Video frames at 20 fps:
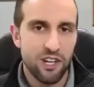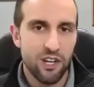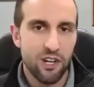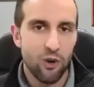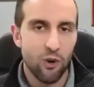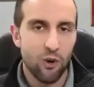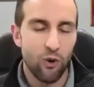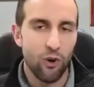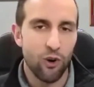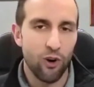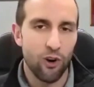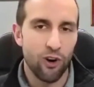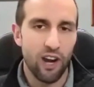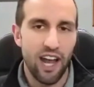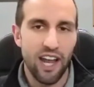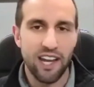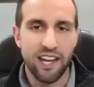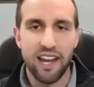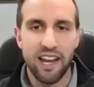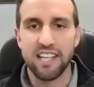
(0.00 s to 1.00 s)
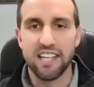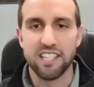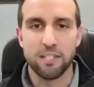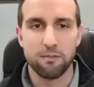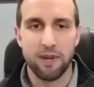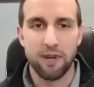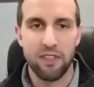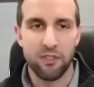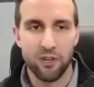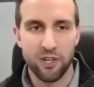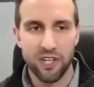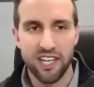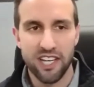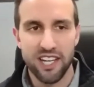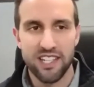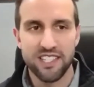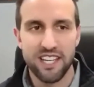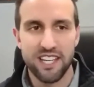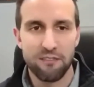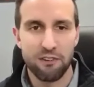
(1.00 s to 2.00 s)
Or I can ask them about their
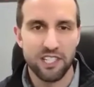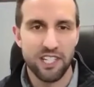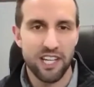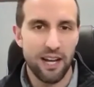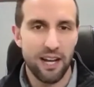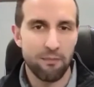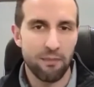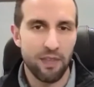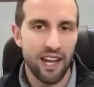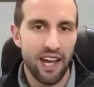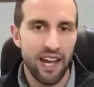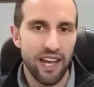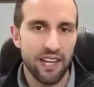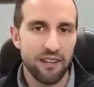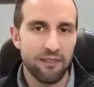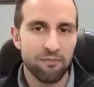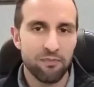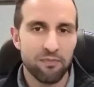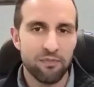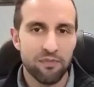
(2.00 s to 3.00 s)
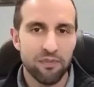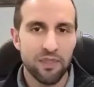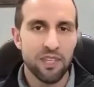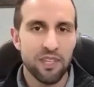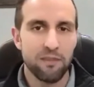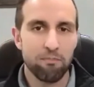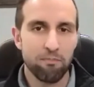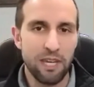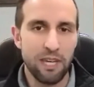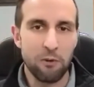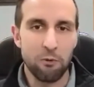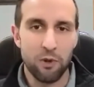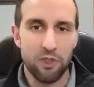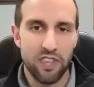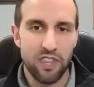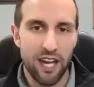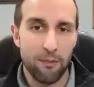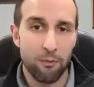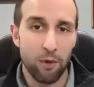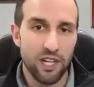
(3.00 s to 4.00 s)
kids every time that I meet with
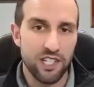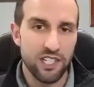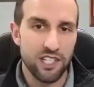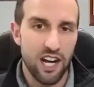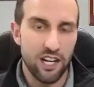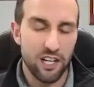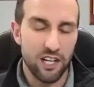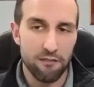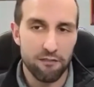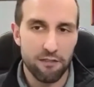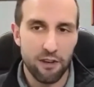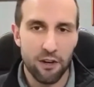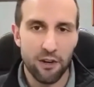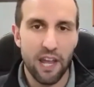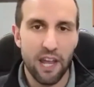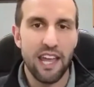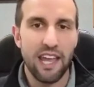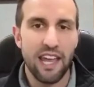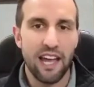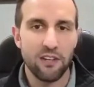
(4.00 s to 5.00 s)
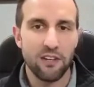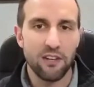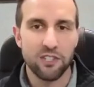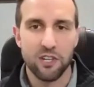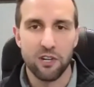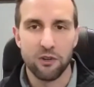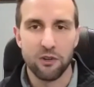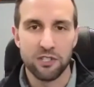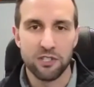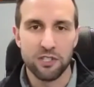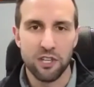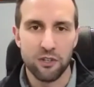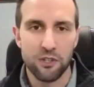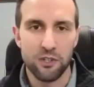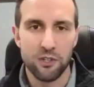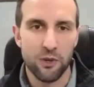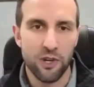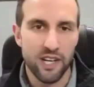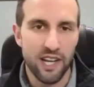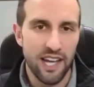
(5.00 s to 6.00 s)
them or I talk on the phone. Hey, how's so and so
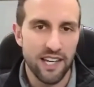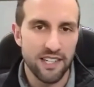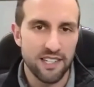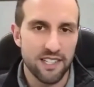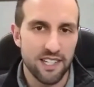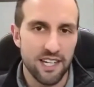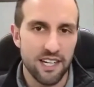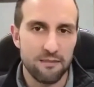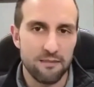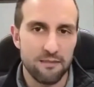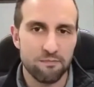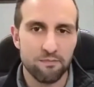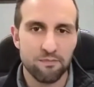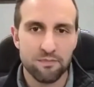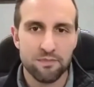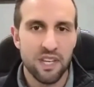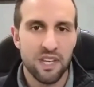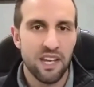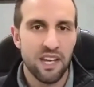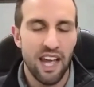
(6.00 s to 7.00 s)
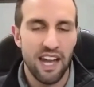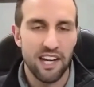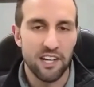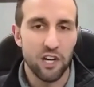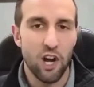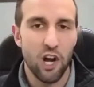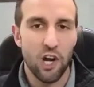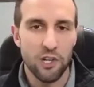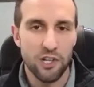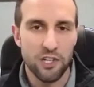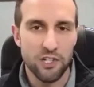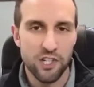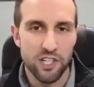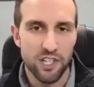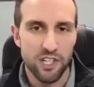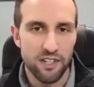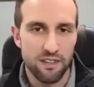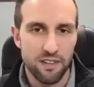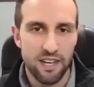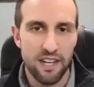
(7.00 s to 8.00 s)
doing at college
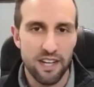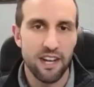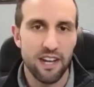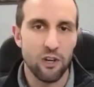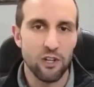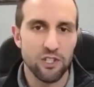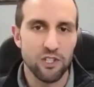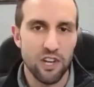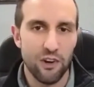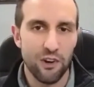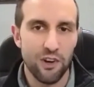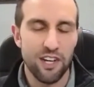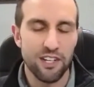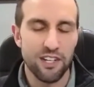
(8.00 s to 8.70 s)
in Arizona?